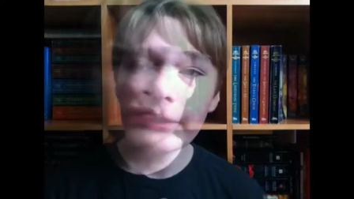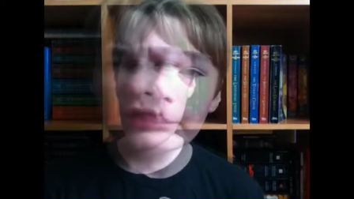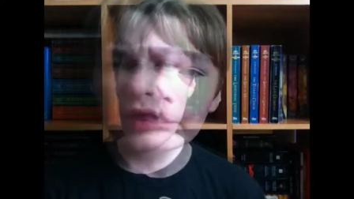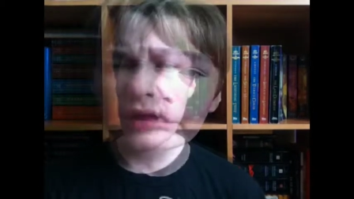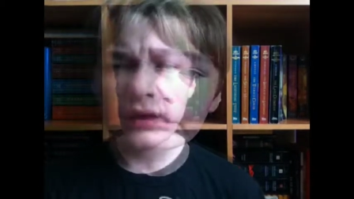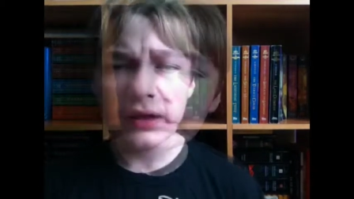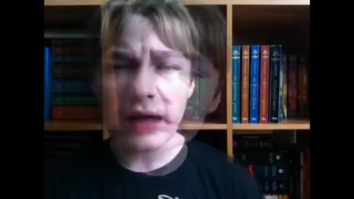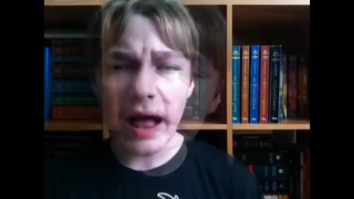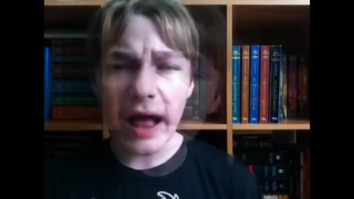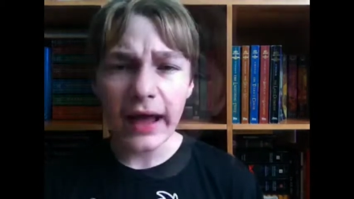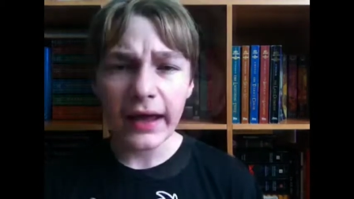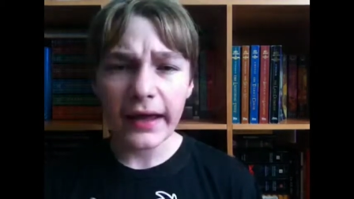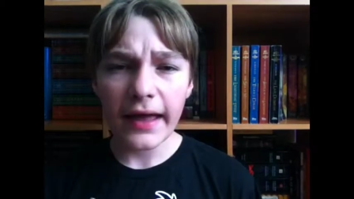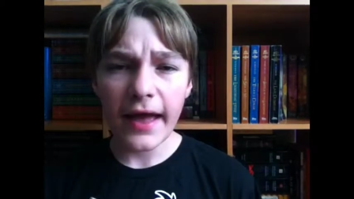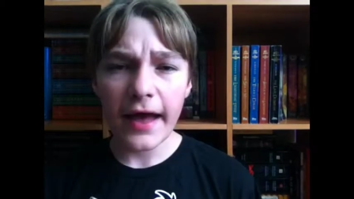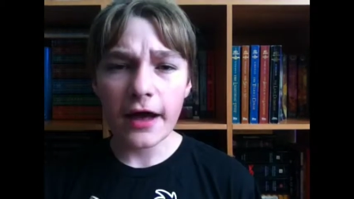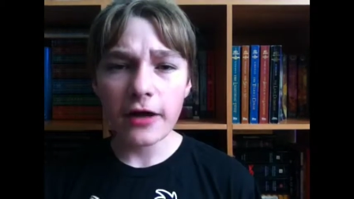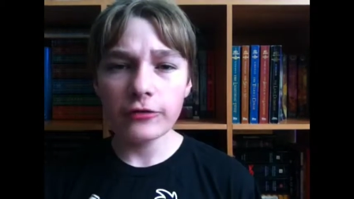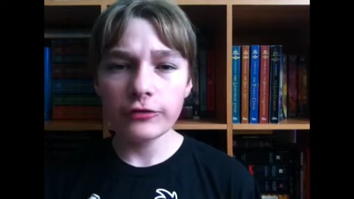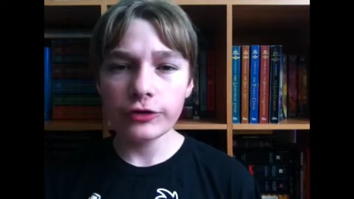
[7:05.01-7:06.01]
And then I
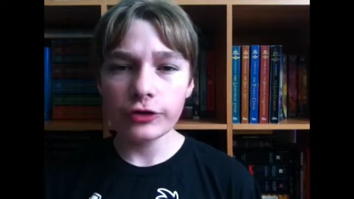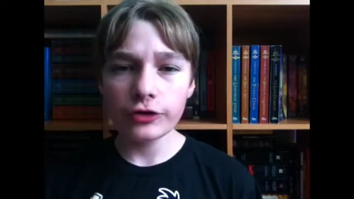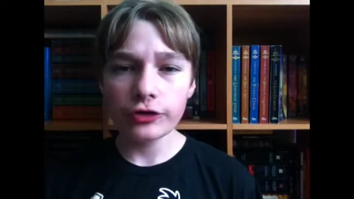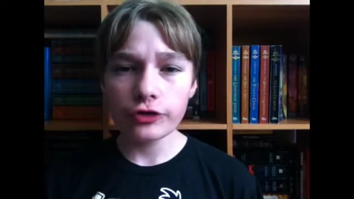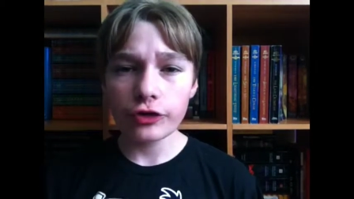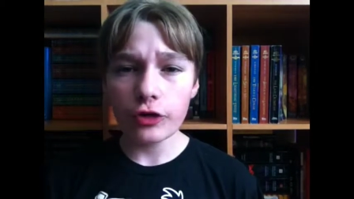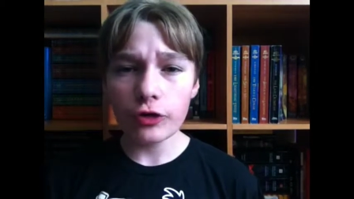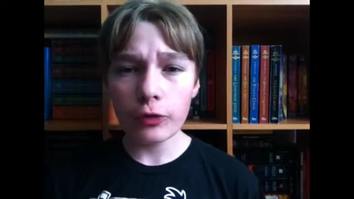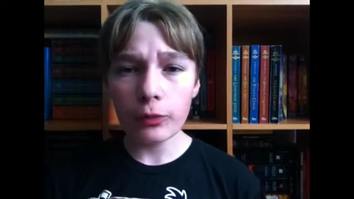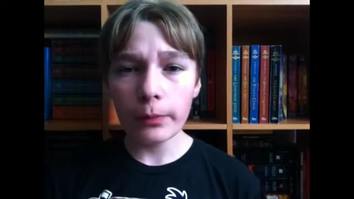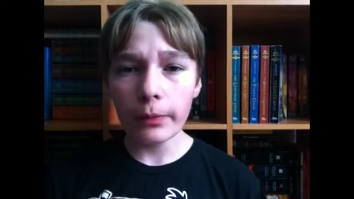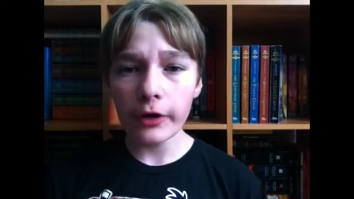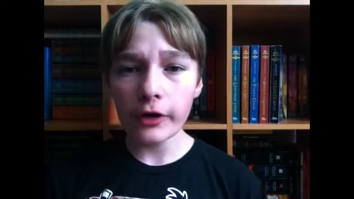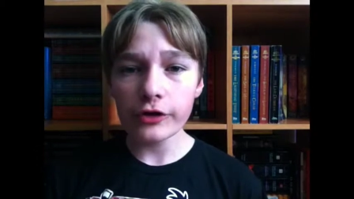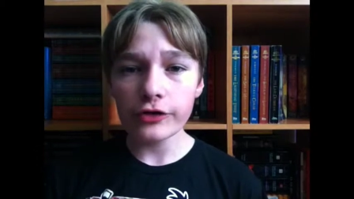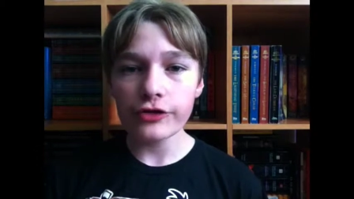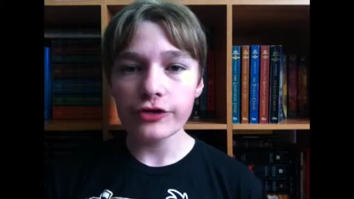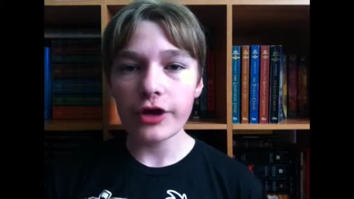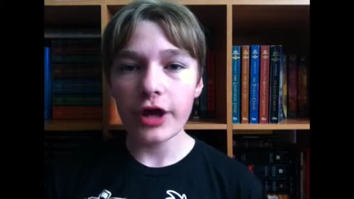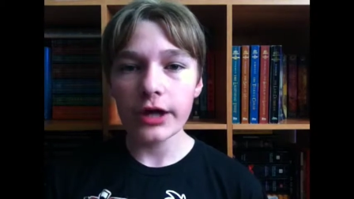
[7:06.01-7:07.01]
have two
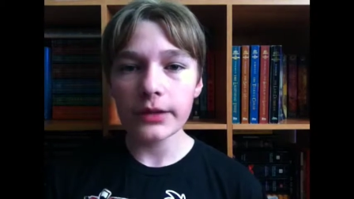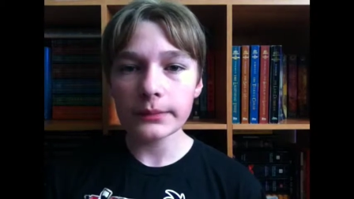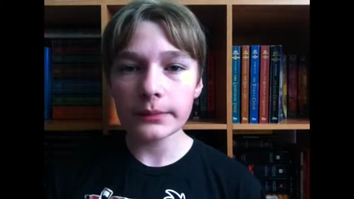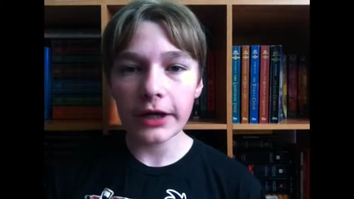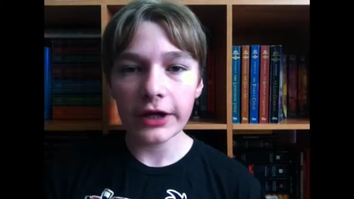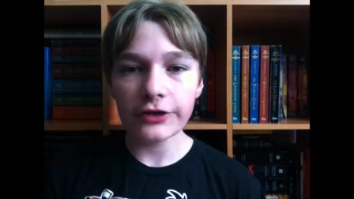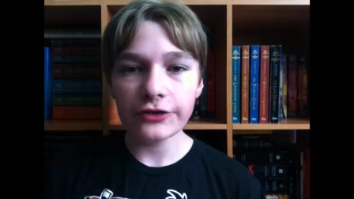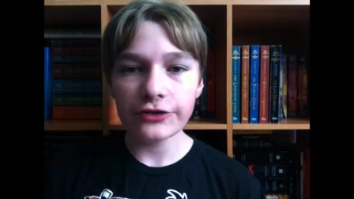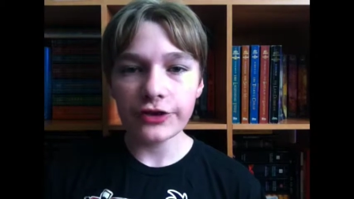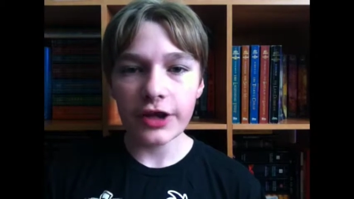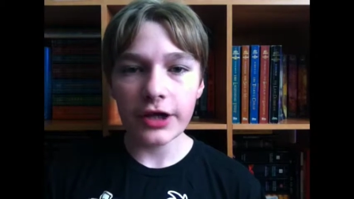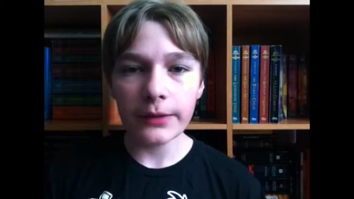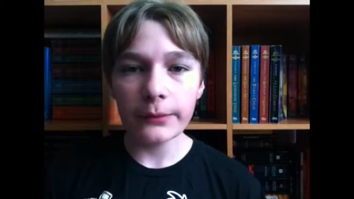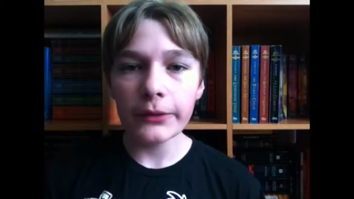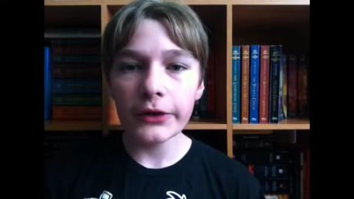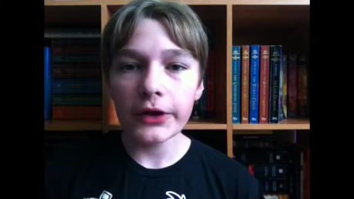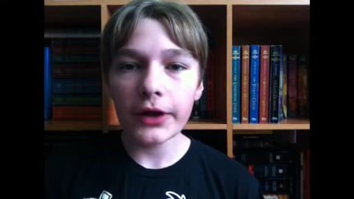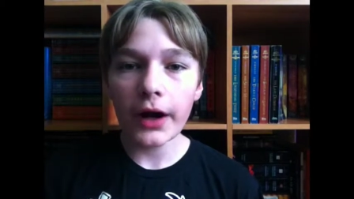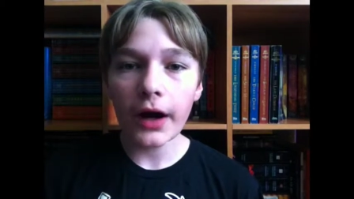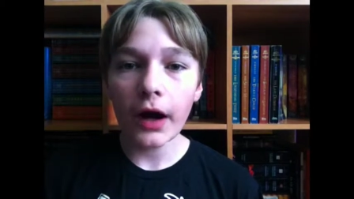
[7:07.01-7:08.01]
books on my
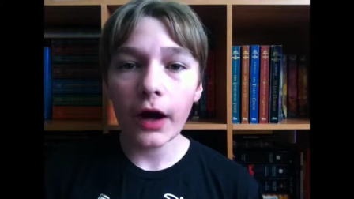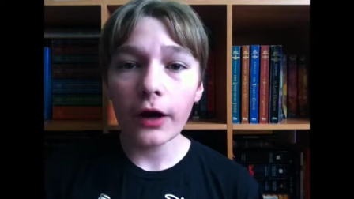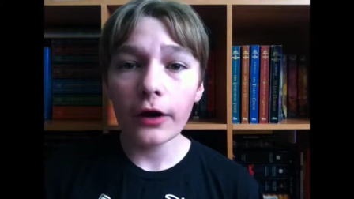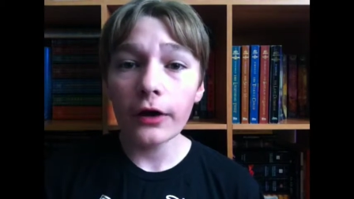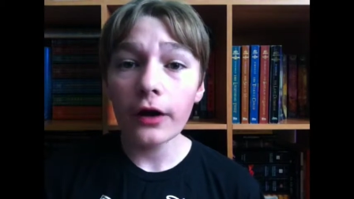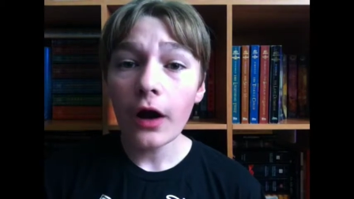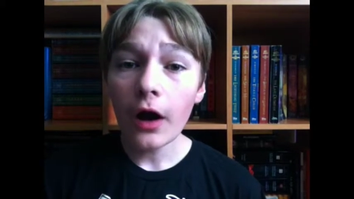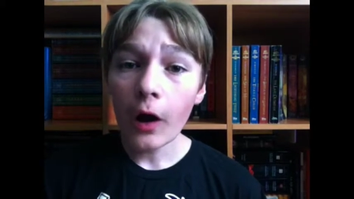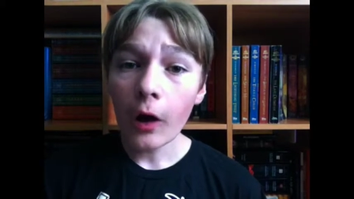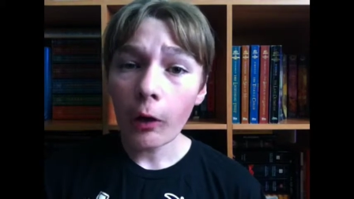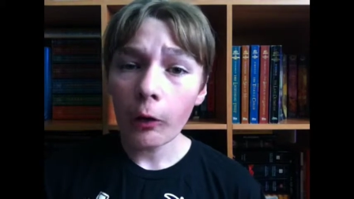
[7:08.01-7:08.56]
TBR.